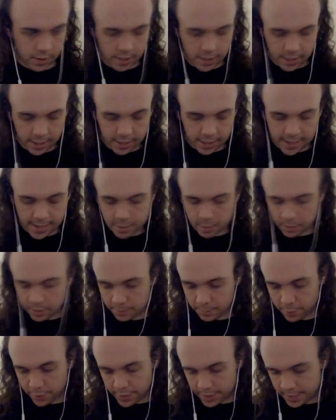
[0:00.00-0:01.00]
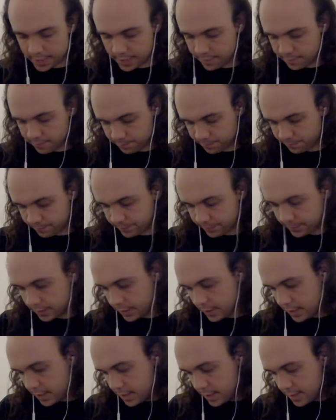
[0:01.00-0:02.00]
And here's what I'm thinking.
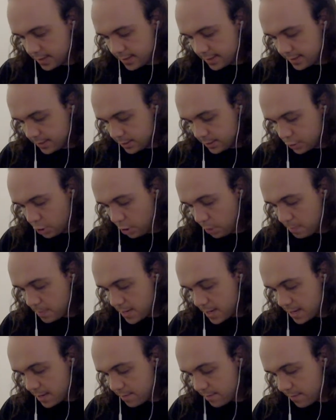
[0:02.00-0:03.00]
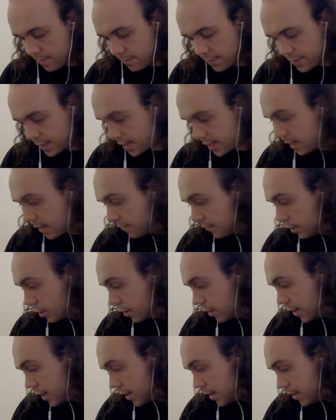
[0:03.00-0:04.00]
Stop me if you think I've
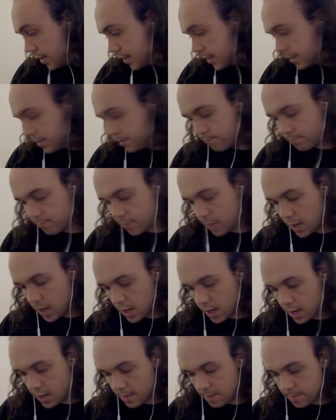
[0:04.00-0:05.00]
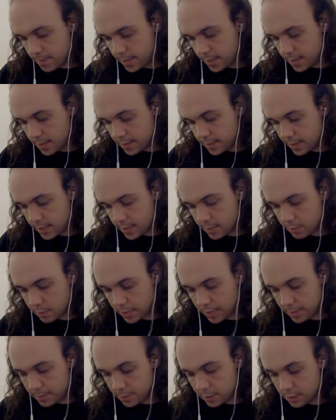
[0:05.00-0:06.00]
gone nuts, because I
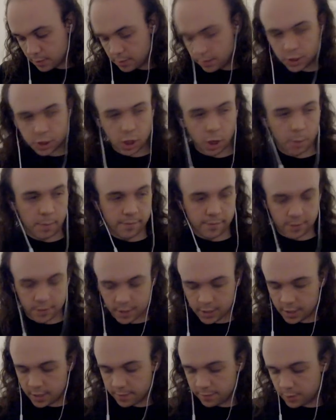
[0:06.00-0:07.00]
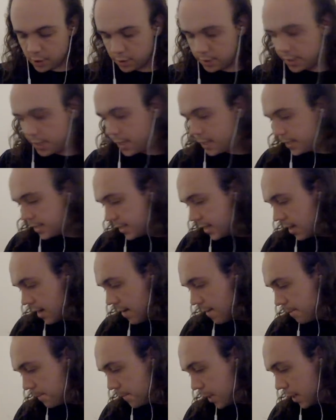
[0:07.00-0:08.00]
will absolutely stop if you think I've gone nuts.
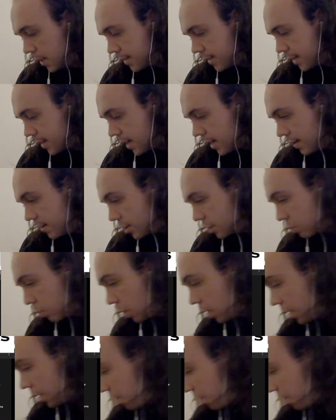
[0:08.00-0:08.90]
But I just want